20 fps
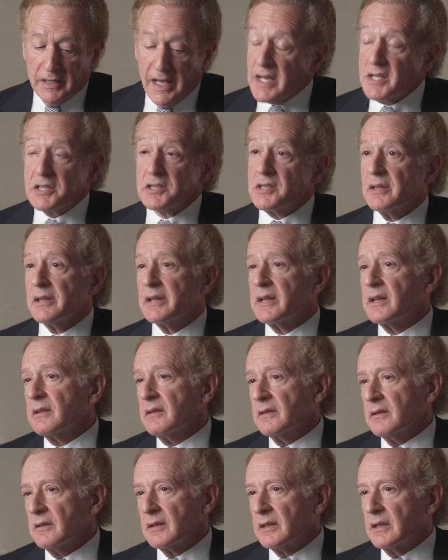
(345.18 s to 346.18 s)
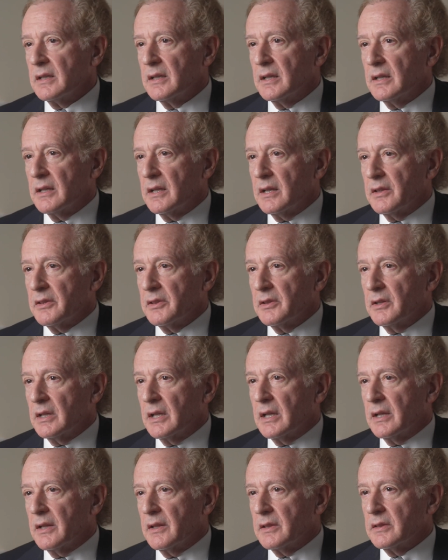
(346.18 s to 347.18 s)
Lastly,
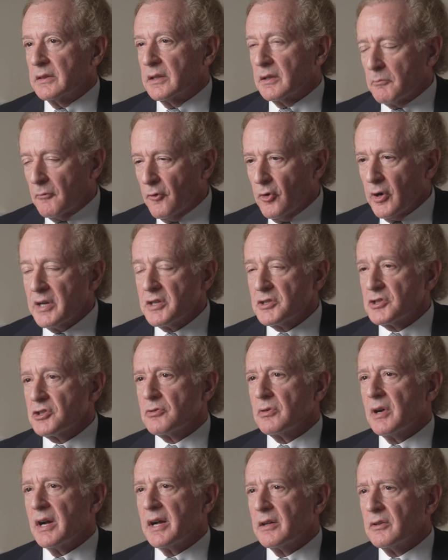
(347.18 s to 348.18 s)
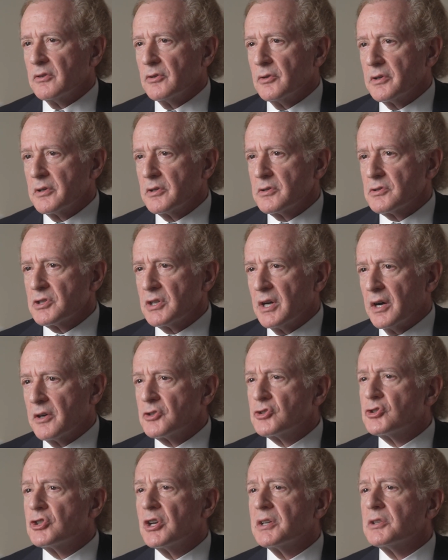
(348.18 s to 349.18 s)
the greatest trial lawyers are
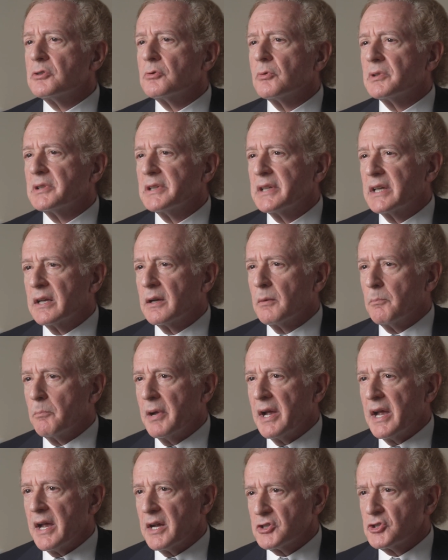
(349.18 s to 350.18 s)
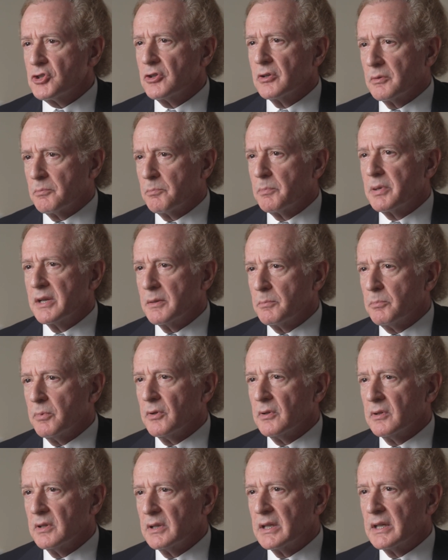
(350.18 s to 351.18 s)
genuinely compassionate
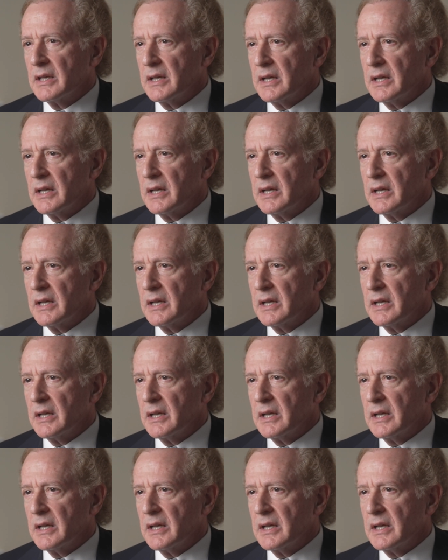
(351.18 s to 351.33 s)
people,